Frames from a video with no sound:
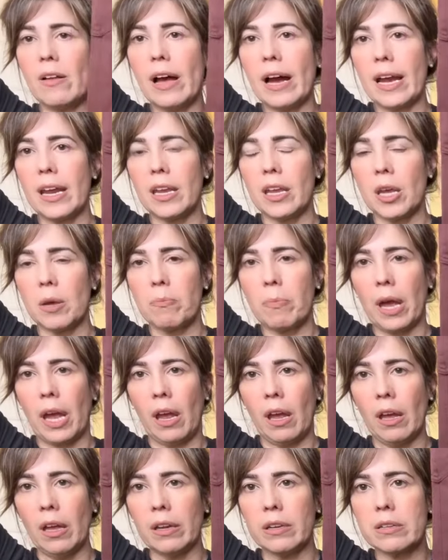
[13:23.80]
hiking
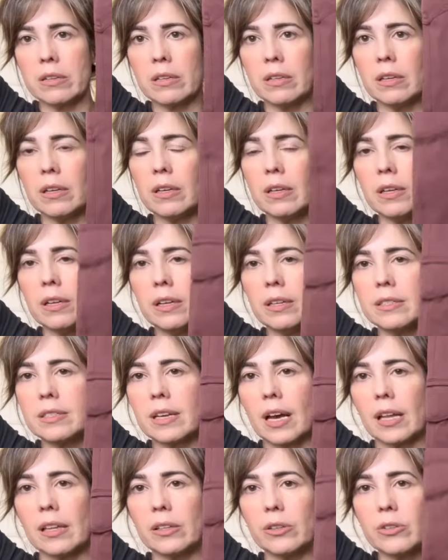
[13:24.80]
pant. It's
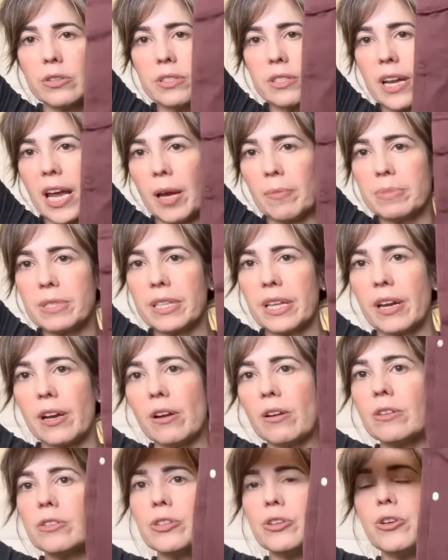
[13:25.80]
got little snaps
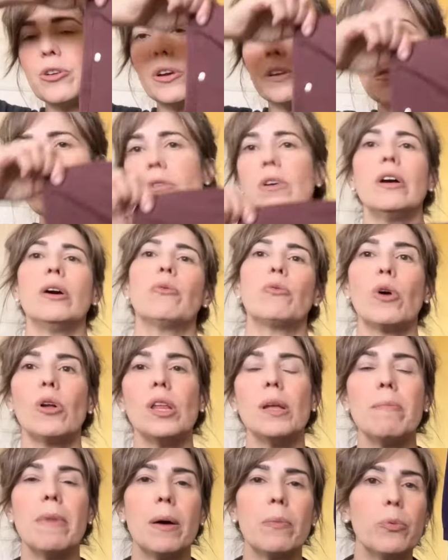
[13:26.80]
there, so you can roll
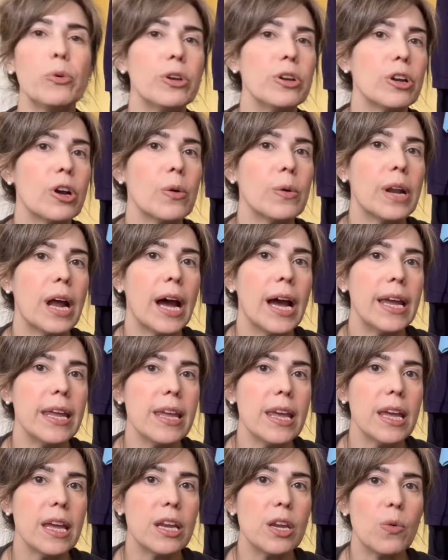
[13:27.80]
them up when you're going
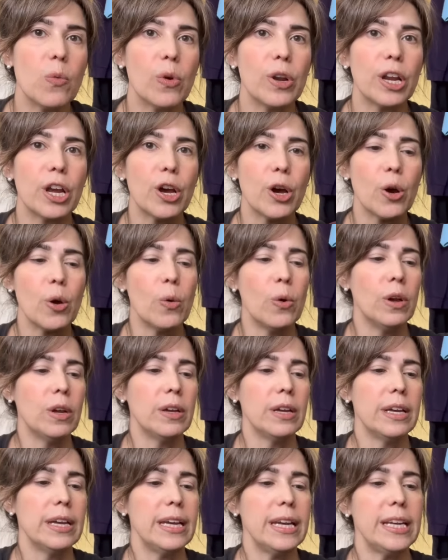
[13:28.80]
hiking and you want to go
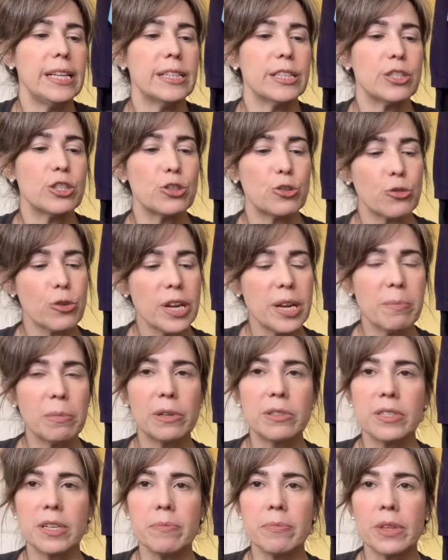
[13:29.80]
in the stream or
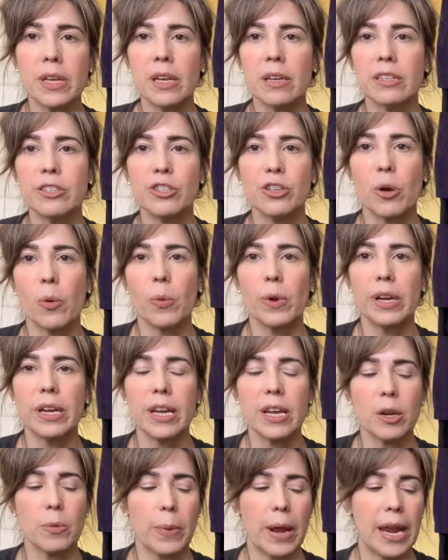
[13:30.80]
something and you don't want to
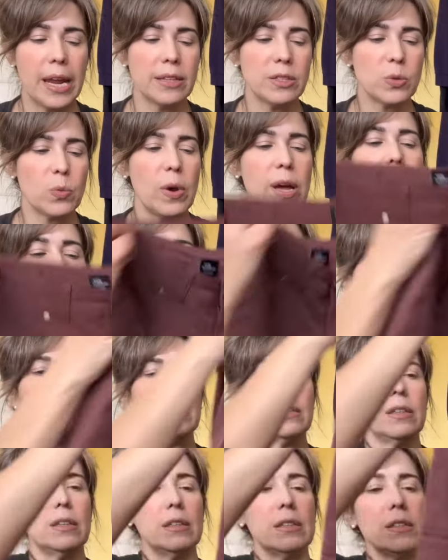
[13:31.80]
get your pants wet.
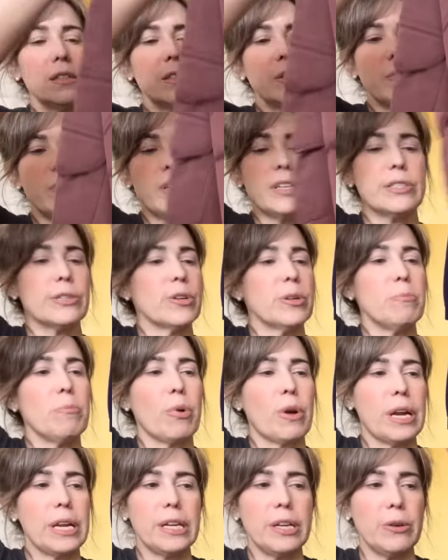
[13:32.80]
So these are in
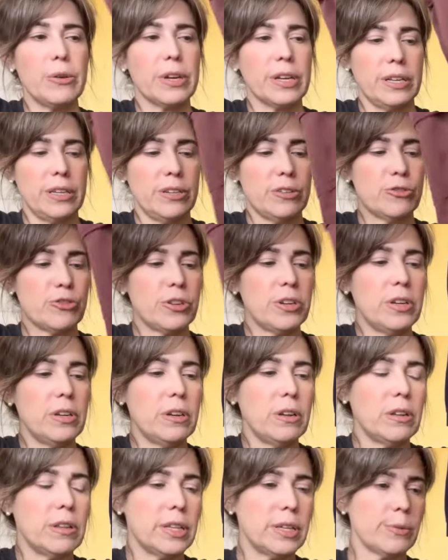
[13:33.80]
brand new condition.
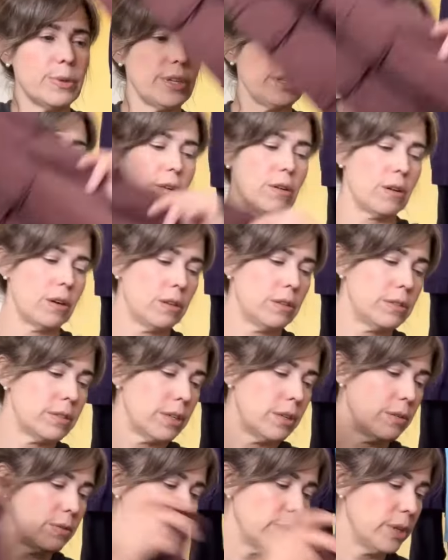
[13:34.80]
They really are, so
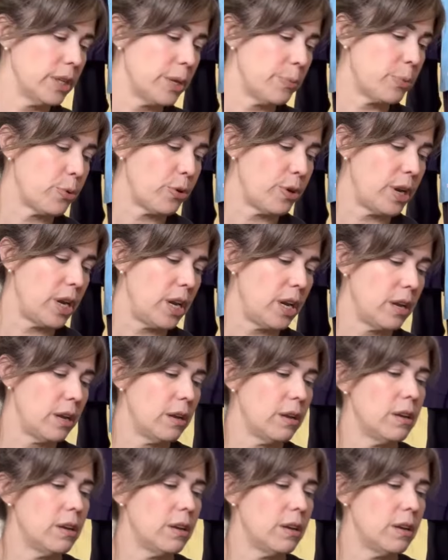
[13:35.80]
really pretty.